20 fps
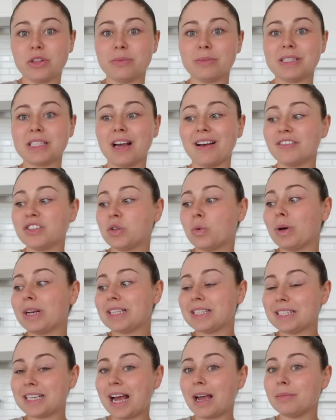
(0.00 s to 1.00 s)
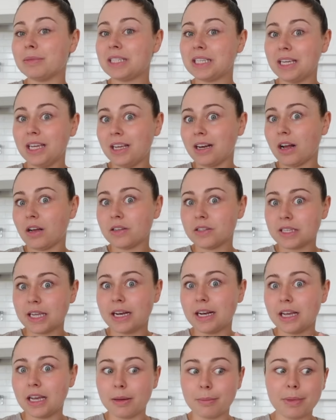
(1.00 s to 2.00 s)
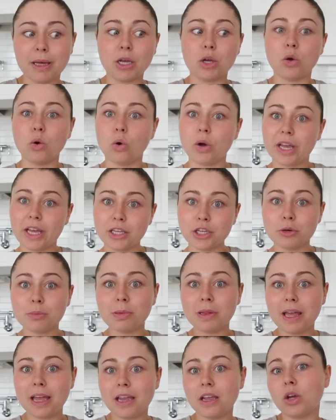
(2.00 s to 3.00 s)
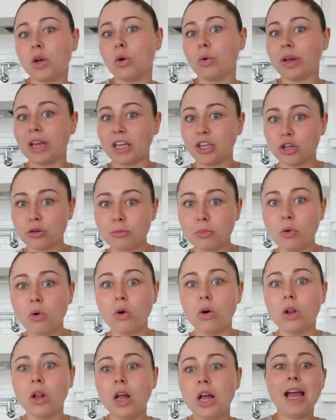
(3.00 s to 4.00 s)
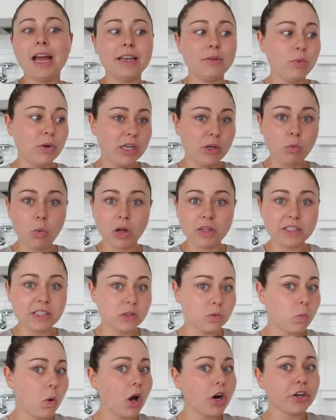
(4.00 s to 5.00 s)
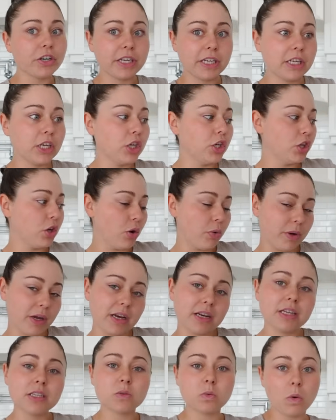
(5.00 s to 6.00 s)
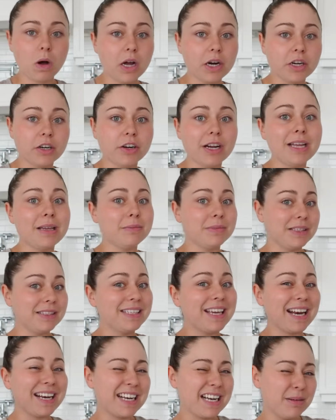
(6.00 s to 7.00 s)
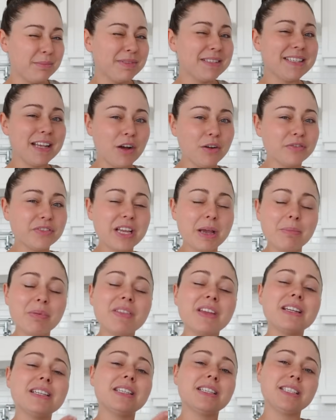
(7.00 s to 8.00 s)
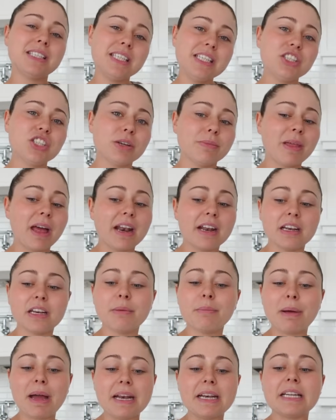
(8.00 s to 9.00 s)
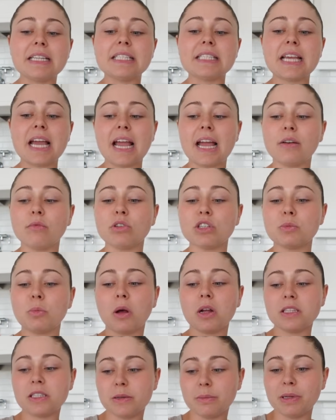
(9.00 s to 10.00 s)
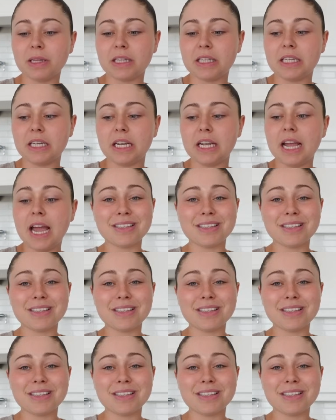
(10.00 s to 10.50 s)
themselves. So when it's time to eat, I'll say to him like, go get your plate, go get your bowl. And when he wants his water, he can go get his water, get it himself type of thing to teach him that independence and responsibility.